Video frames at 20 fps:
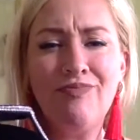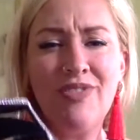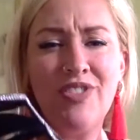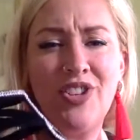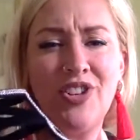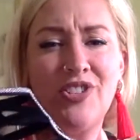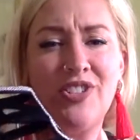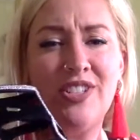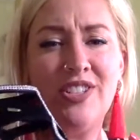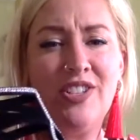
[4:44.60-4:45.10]

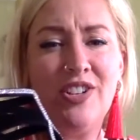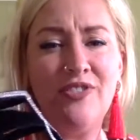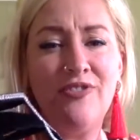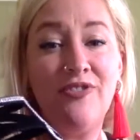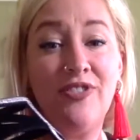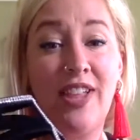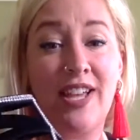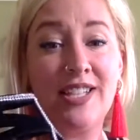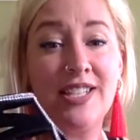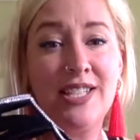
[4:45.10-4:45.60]
they're
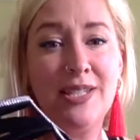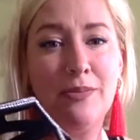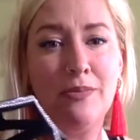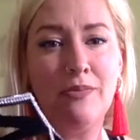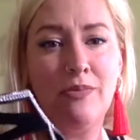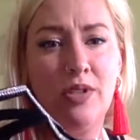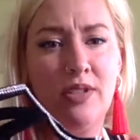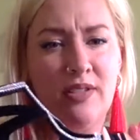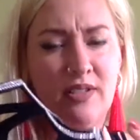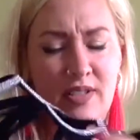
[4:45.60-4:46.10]
flexible.
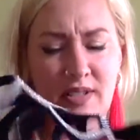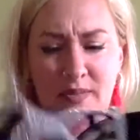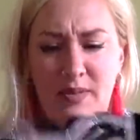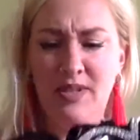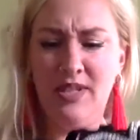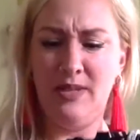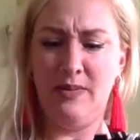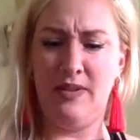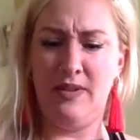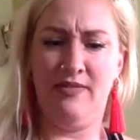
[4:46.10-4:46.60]
Well, they're
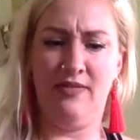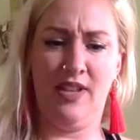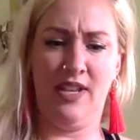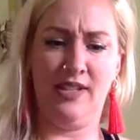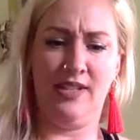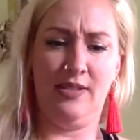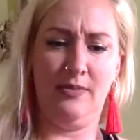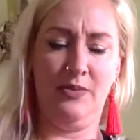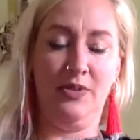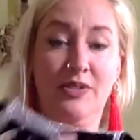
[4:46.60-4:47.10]
supposed to be
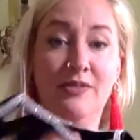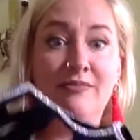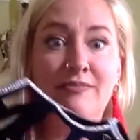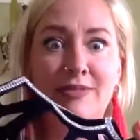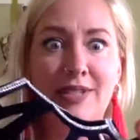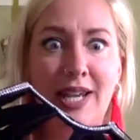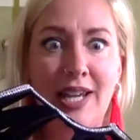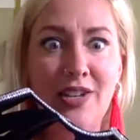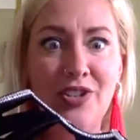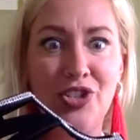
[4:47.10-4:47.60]
flexible.
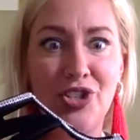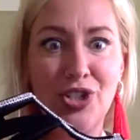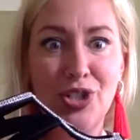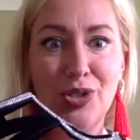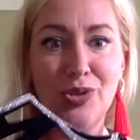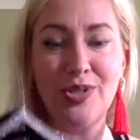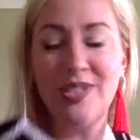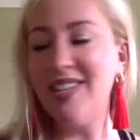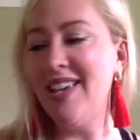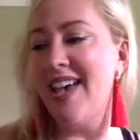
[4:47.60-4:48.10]
Dance
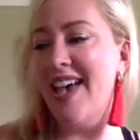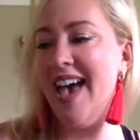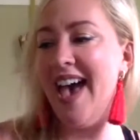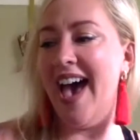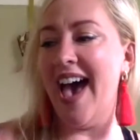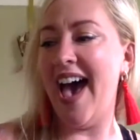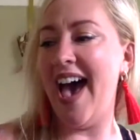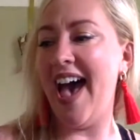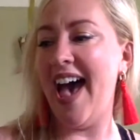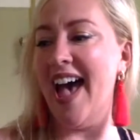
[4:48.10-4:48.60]
shoes.
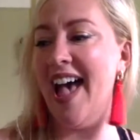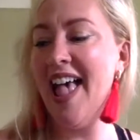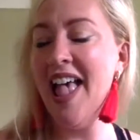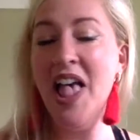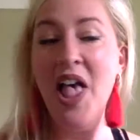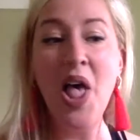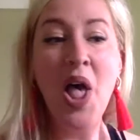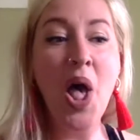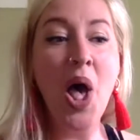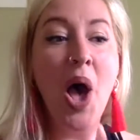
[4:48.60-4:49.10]

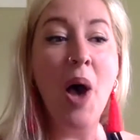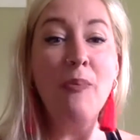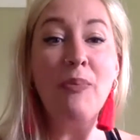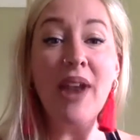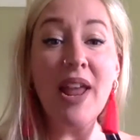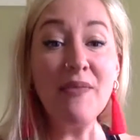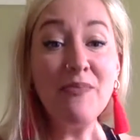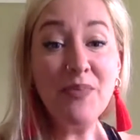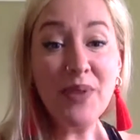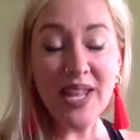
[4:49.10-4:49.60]
But
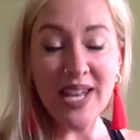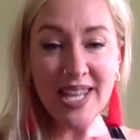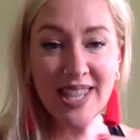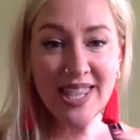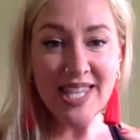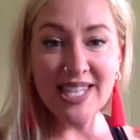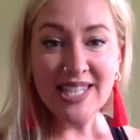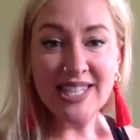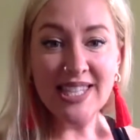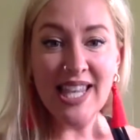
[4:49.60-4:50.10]
I've been in
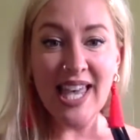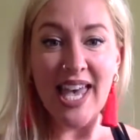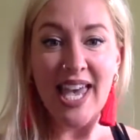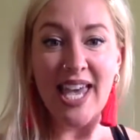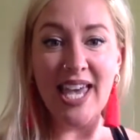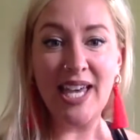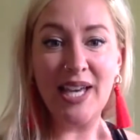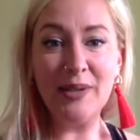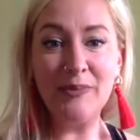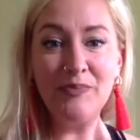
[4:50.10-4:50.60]
this
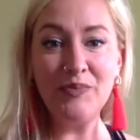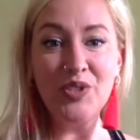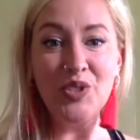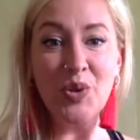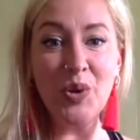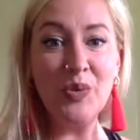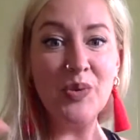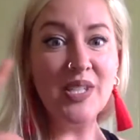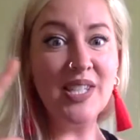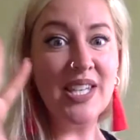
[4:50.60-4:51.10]
so
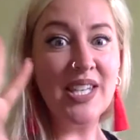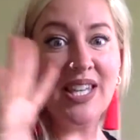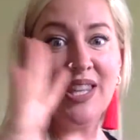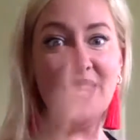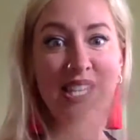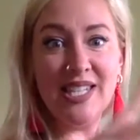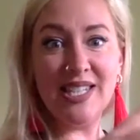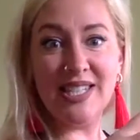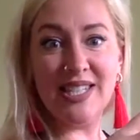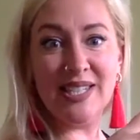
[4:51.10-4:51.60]
I was like in
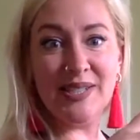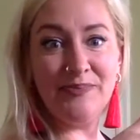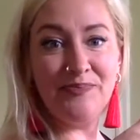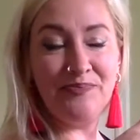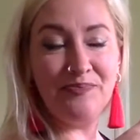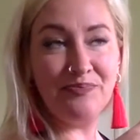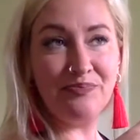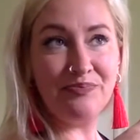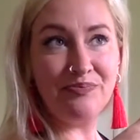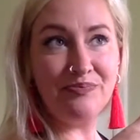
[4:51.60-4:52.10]
this,
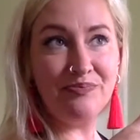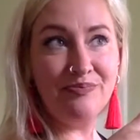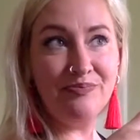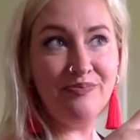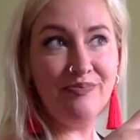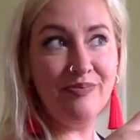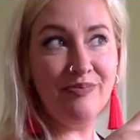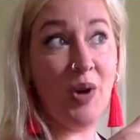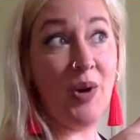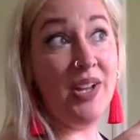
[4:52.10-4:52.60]

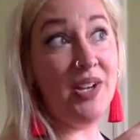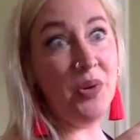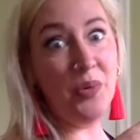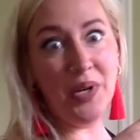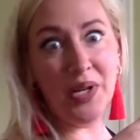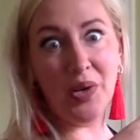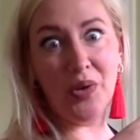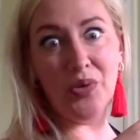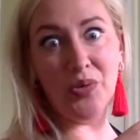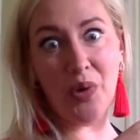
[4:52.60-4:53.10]
I don't
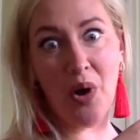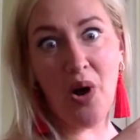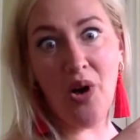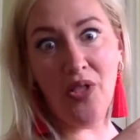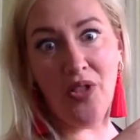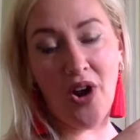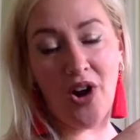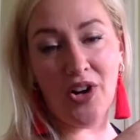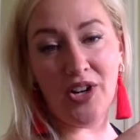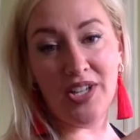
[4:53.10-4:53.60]
want to go through all
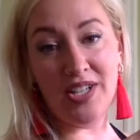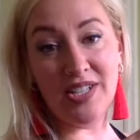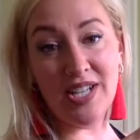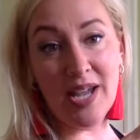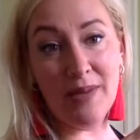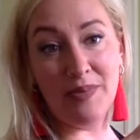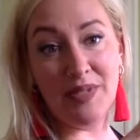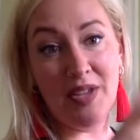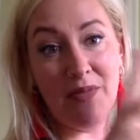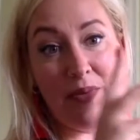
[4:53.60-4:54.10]
the
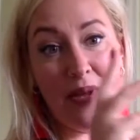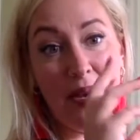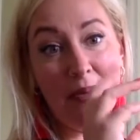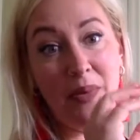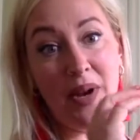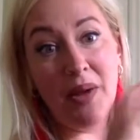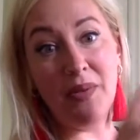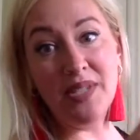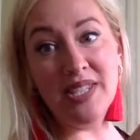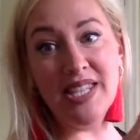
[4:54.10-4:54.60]
archetypes I've been in,
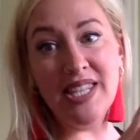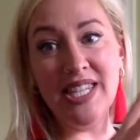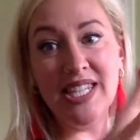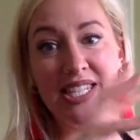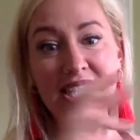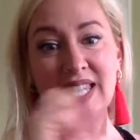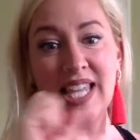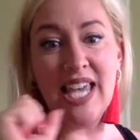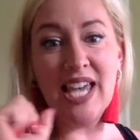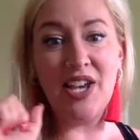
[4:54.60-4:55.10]
but I was in
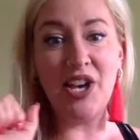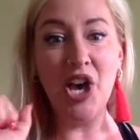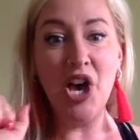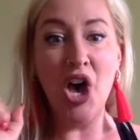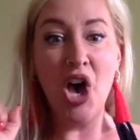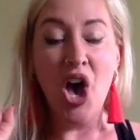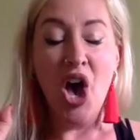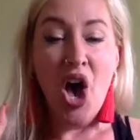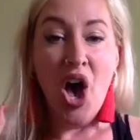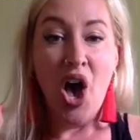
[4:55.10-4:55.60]
this
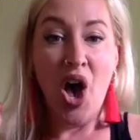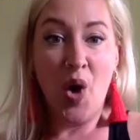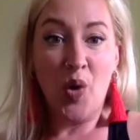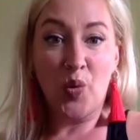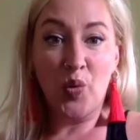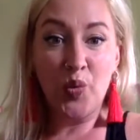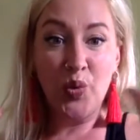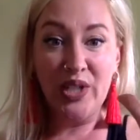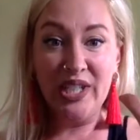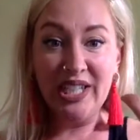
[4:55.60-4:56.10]

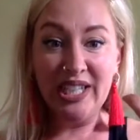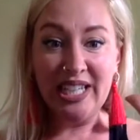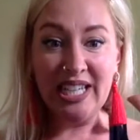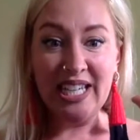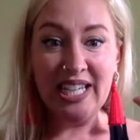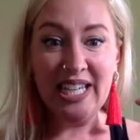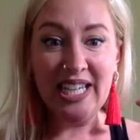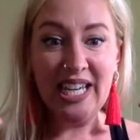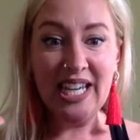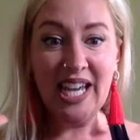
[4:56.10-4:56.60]

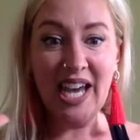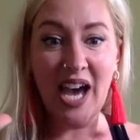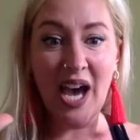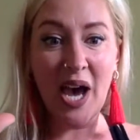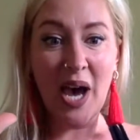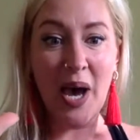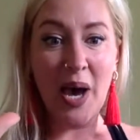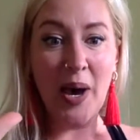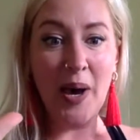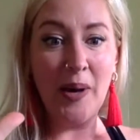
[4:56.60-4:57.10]
really,
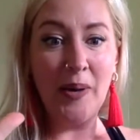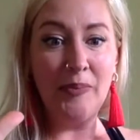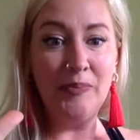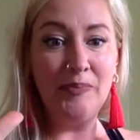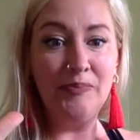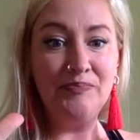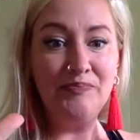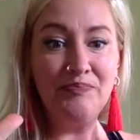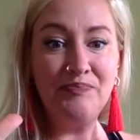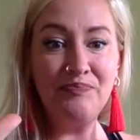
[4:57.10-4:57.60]

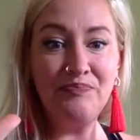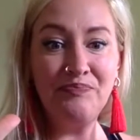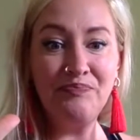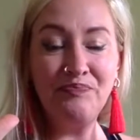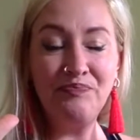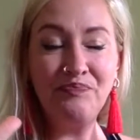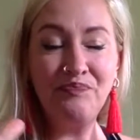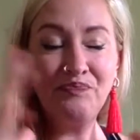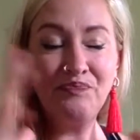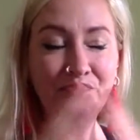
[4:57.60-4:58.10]

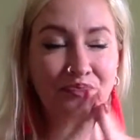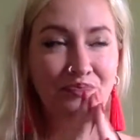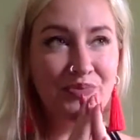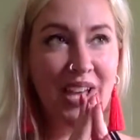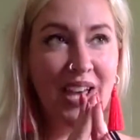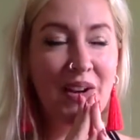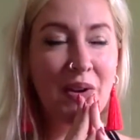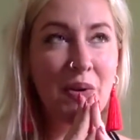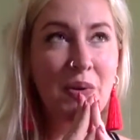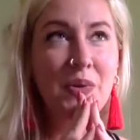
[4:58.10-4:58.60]

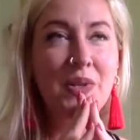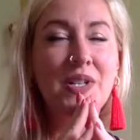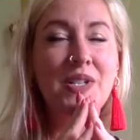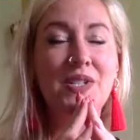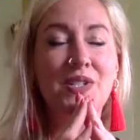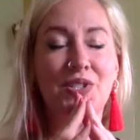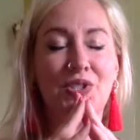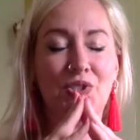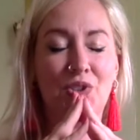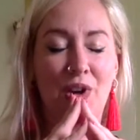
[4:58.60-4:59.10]
how do I want to
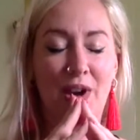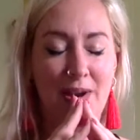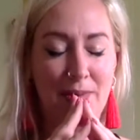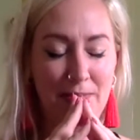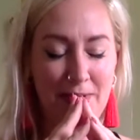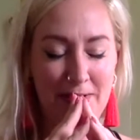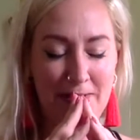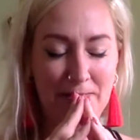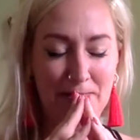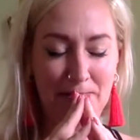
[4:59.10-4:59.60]
describe
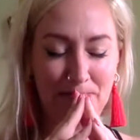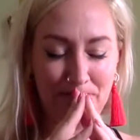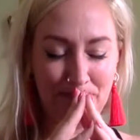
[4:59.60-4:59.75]
it?